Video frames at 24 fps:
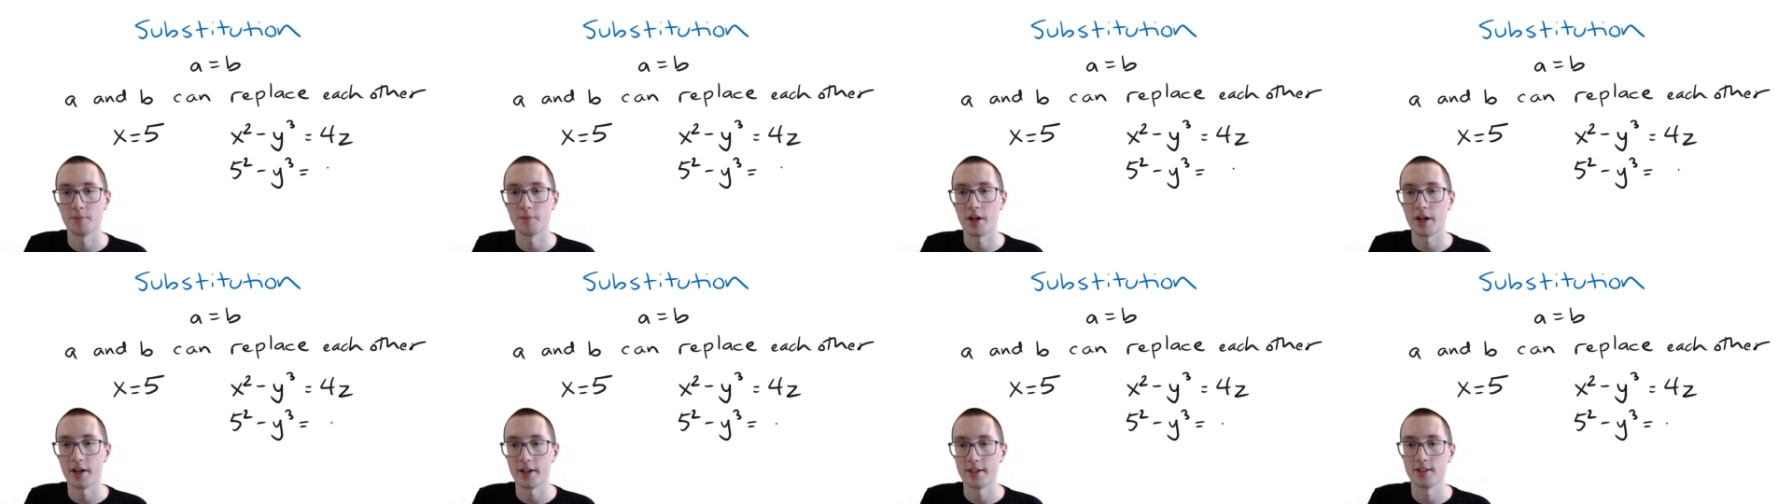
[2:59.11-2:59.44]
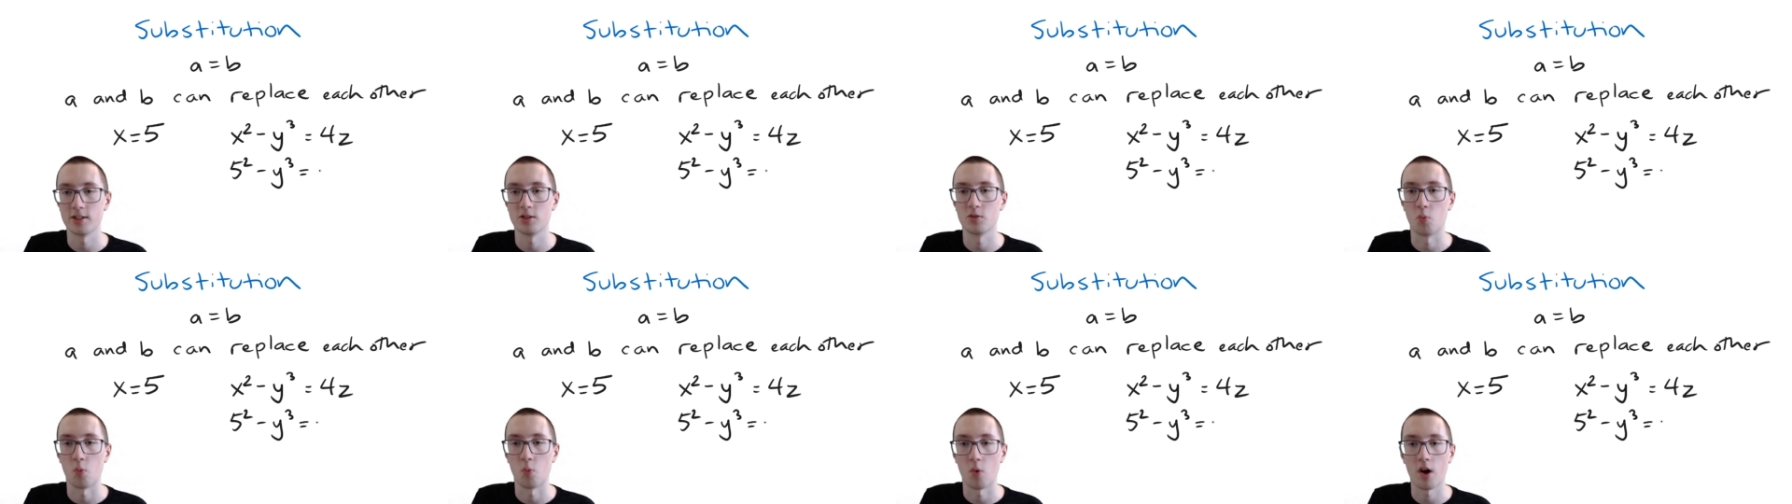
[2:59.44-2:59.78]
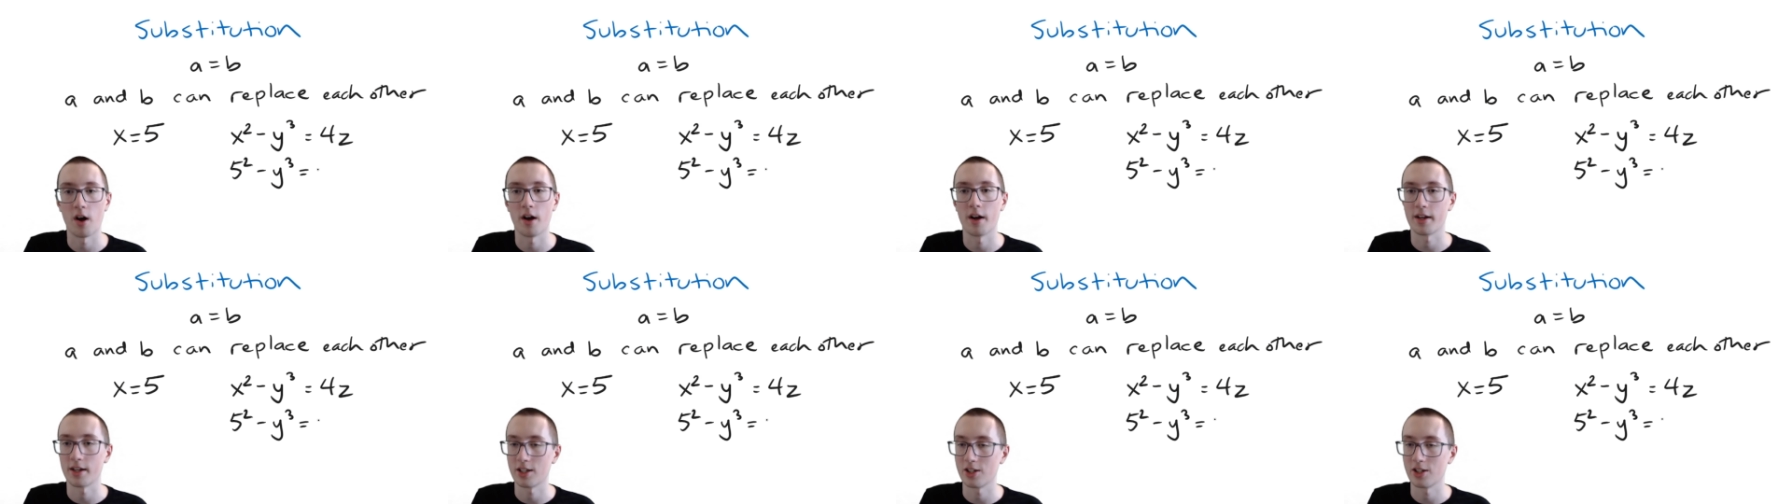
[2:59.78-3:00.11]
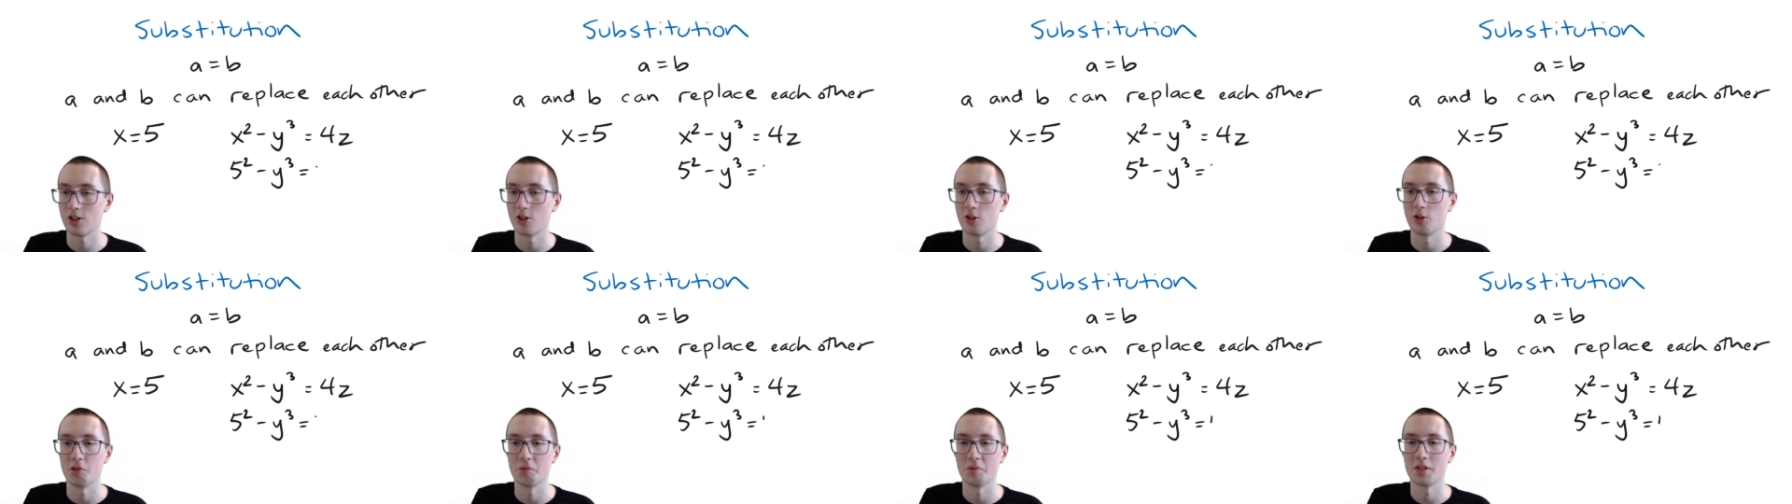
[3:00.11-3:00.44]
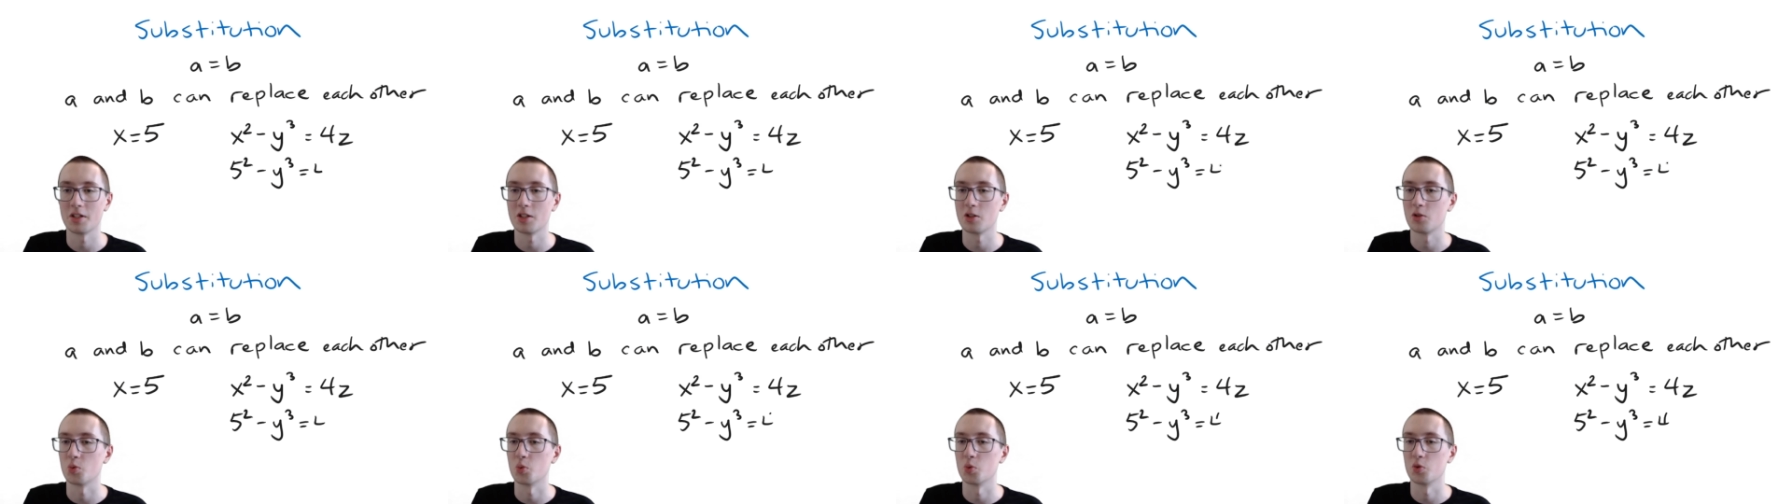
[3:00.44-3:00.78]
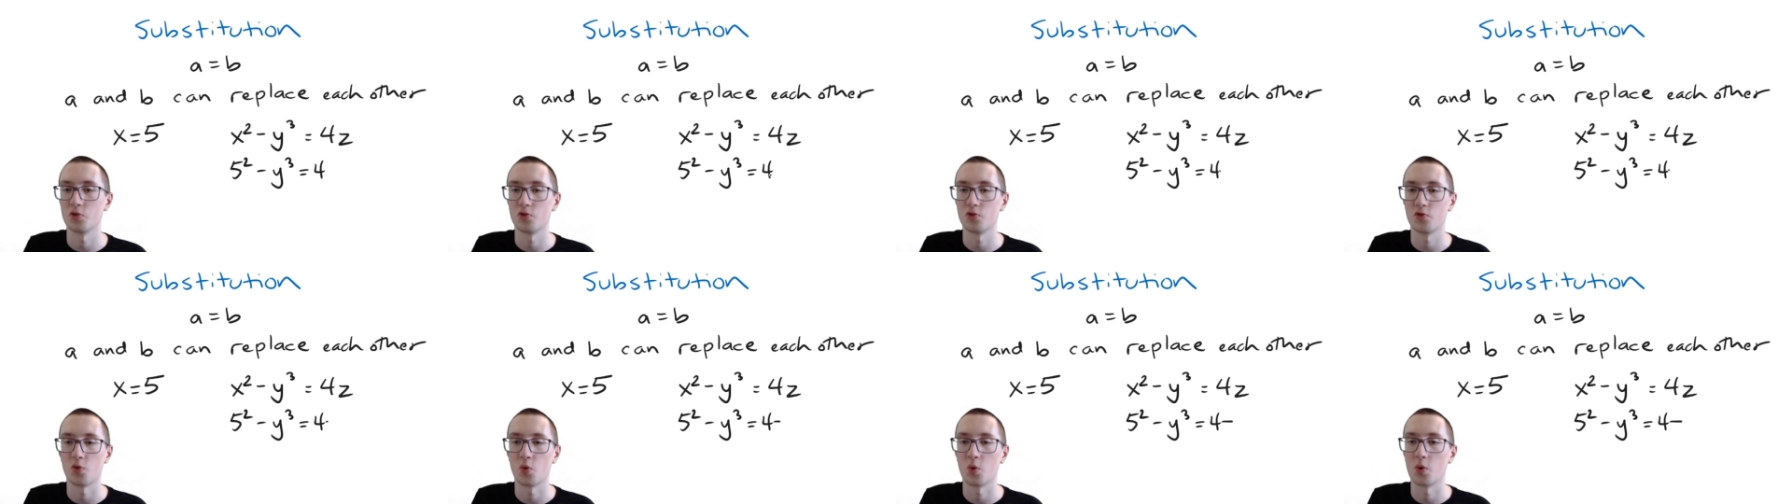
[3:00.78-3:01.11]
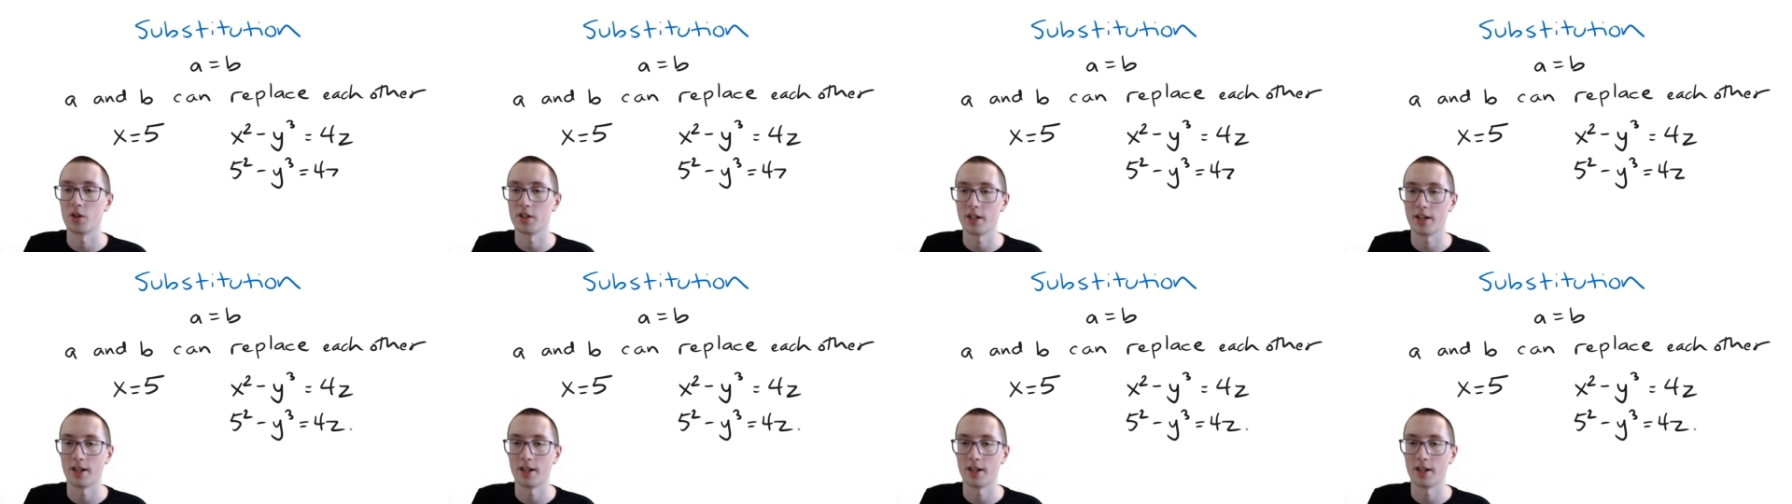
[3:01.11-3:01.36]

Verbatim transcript: minus y cubed equals 4